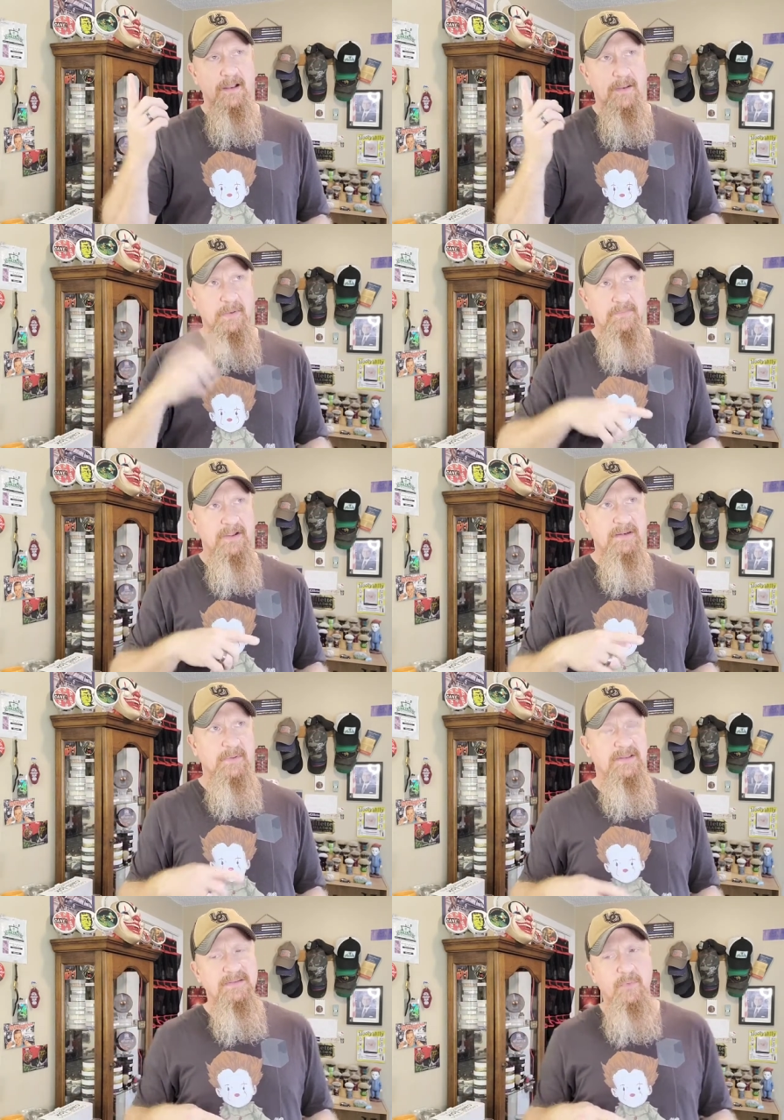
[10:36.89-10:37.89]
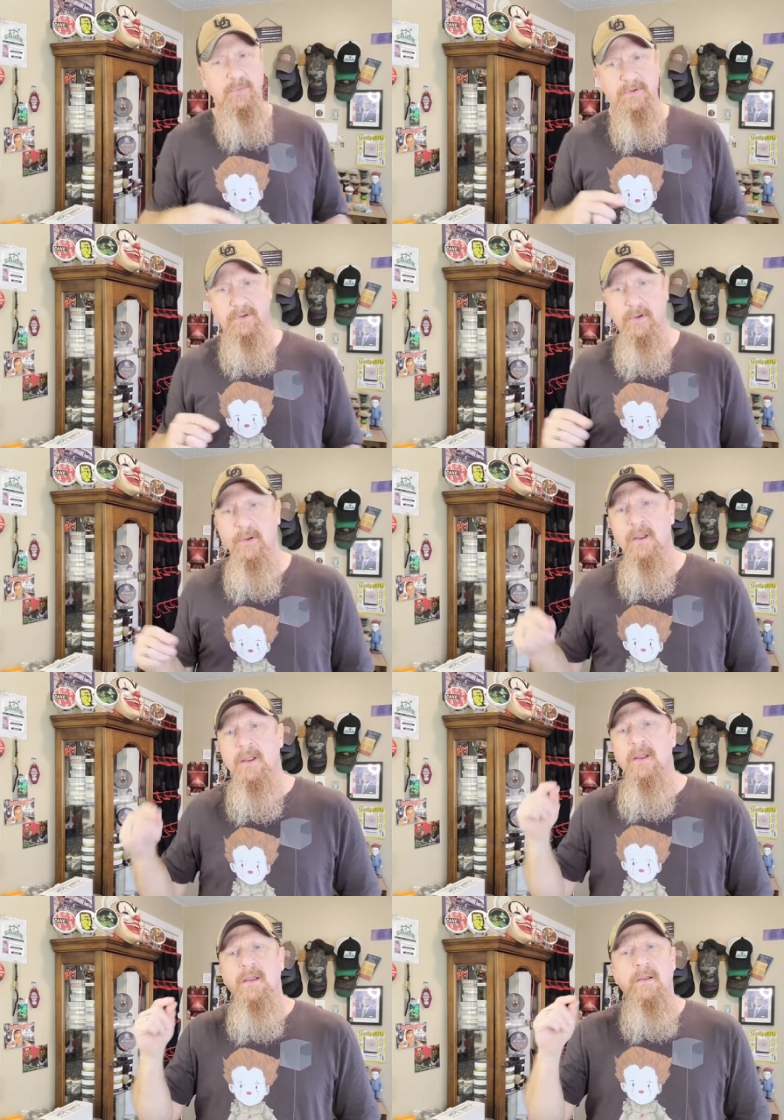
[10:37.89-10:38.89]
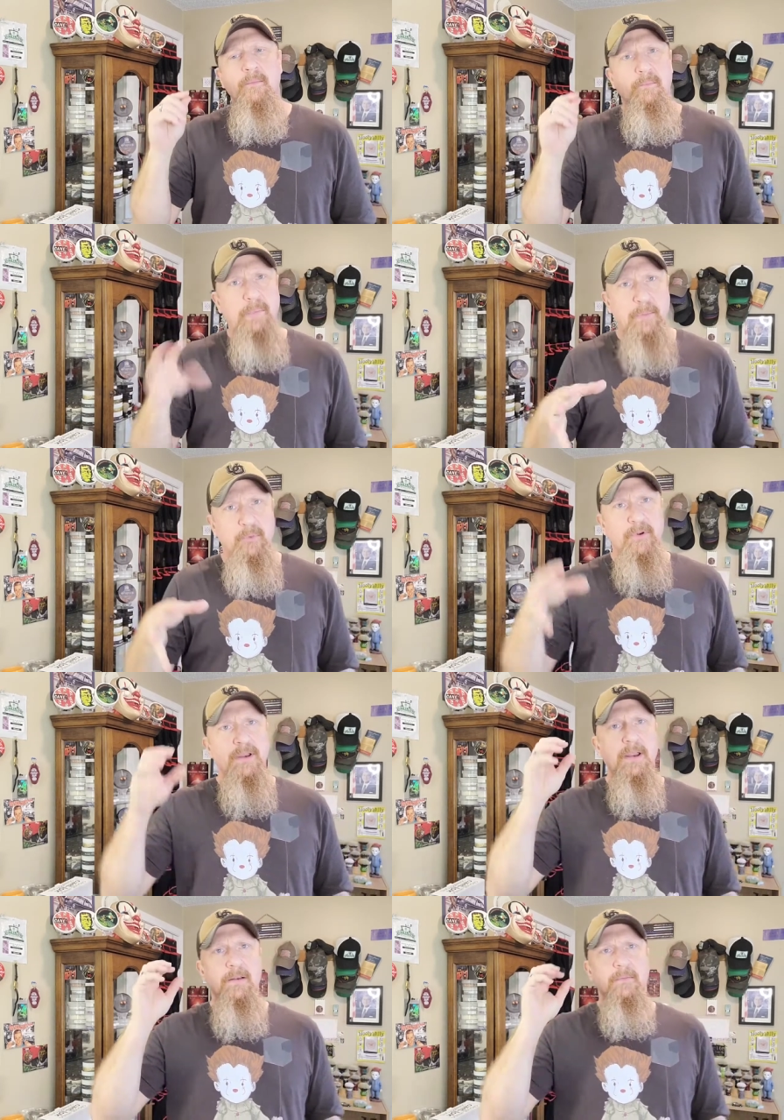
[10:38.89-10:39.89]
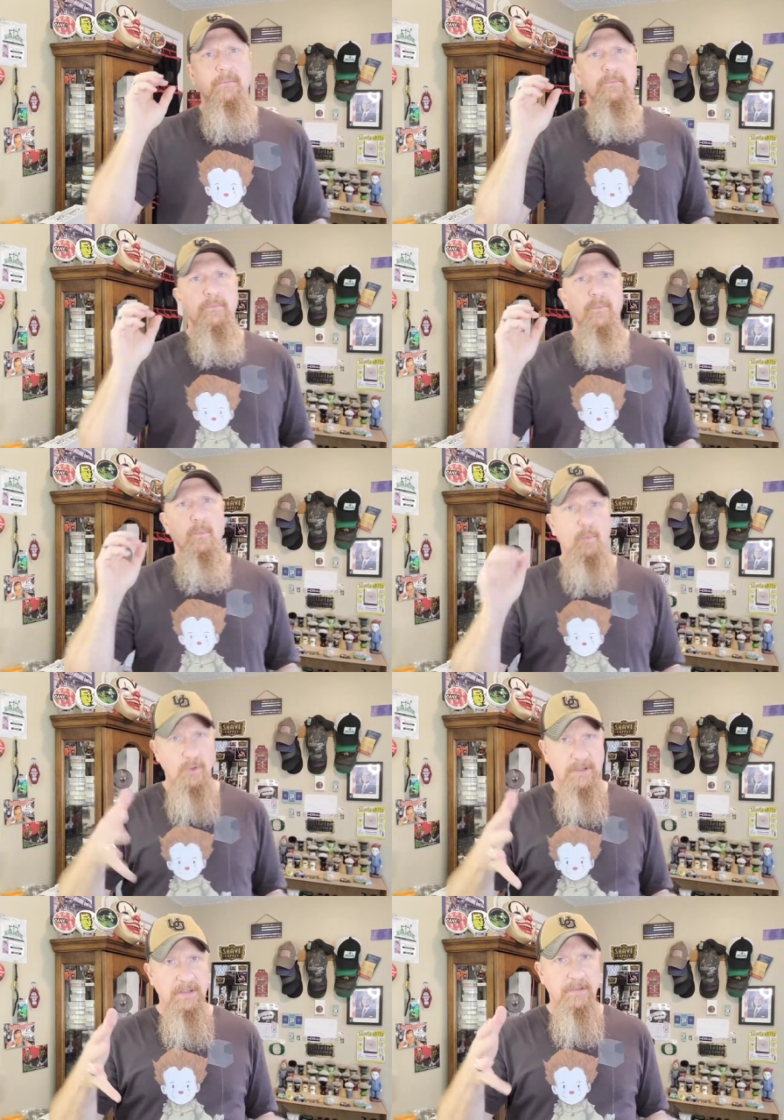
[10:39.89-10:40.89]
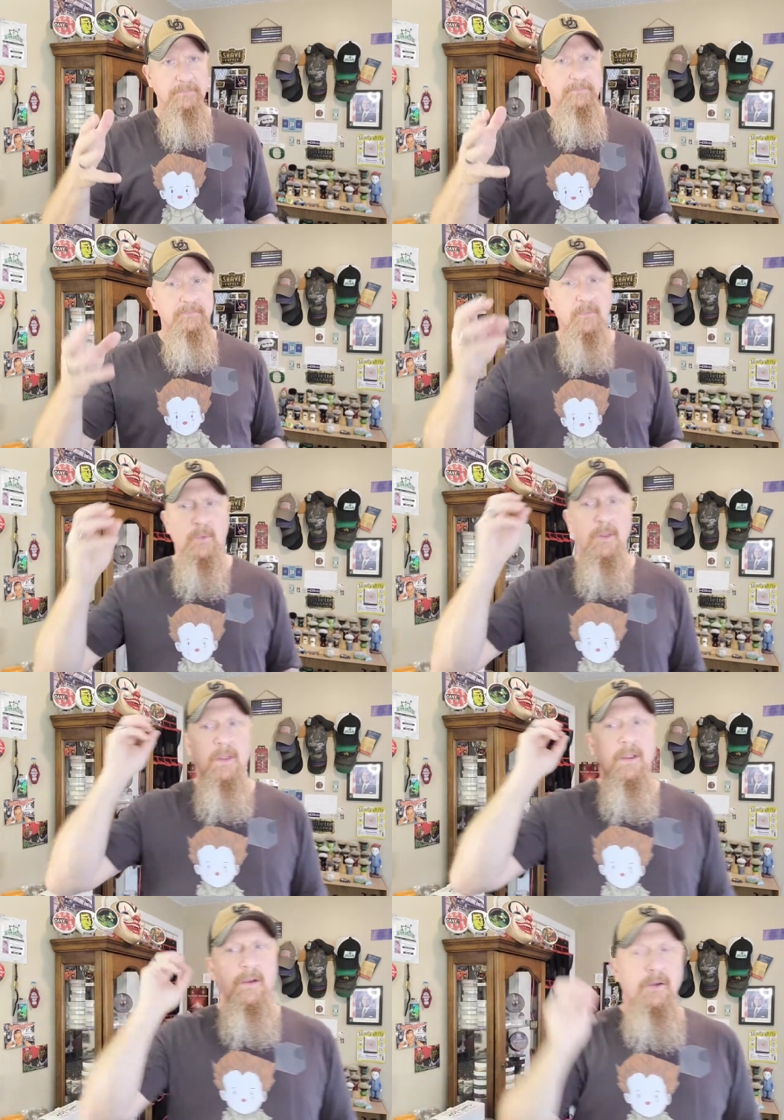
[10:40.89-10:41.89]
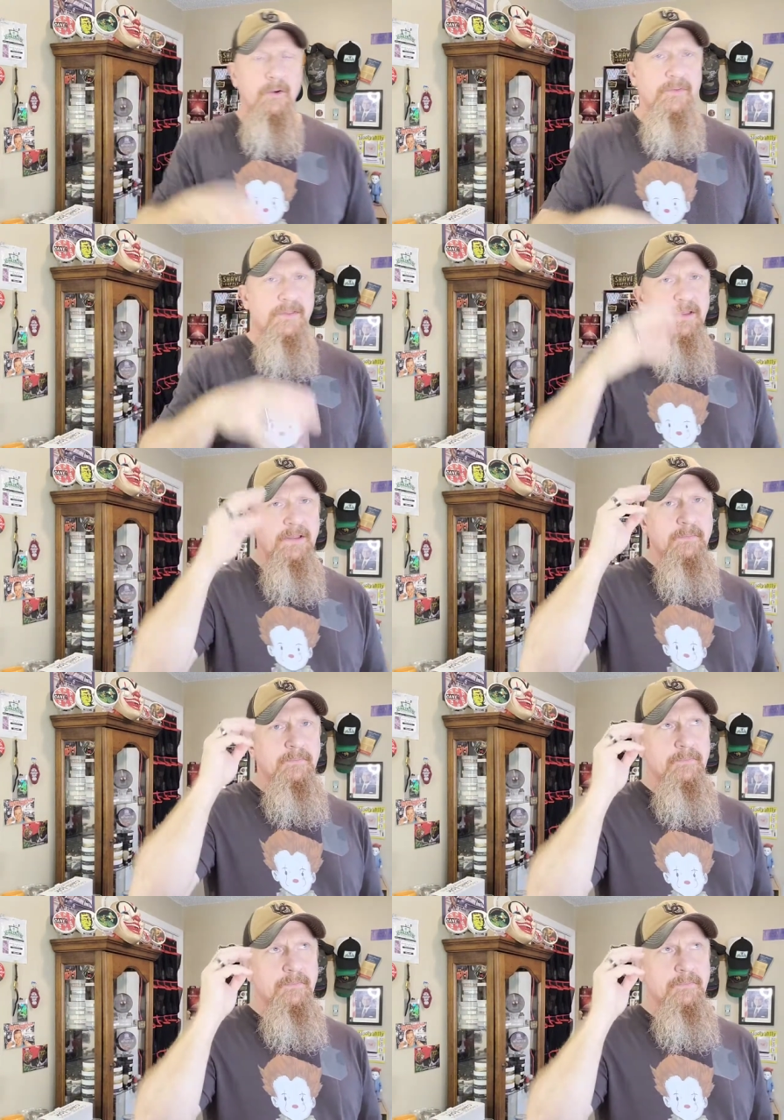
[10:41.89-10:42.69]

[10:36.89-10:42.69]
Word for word: I may have talked about this a moment ago, peppery, woody, earthy,